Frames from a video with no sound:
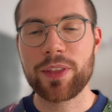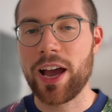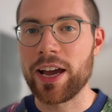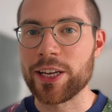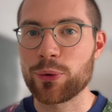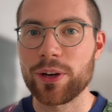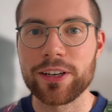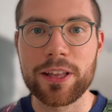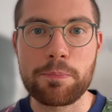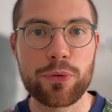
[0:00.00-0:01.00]
I
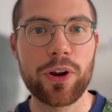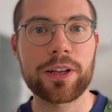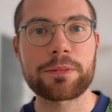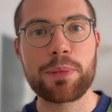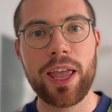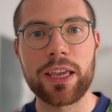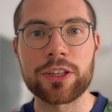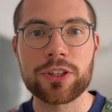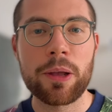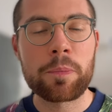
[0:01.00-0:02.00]
created a product
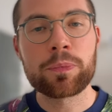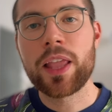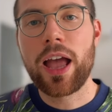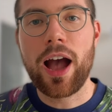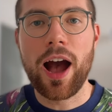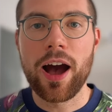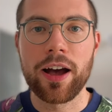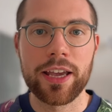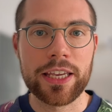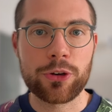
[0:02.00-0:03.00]
page.
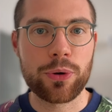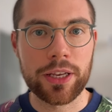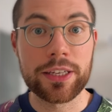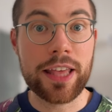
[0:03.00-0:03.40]
I created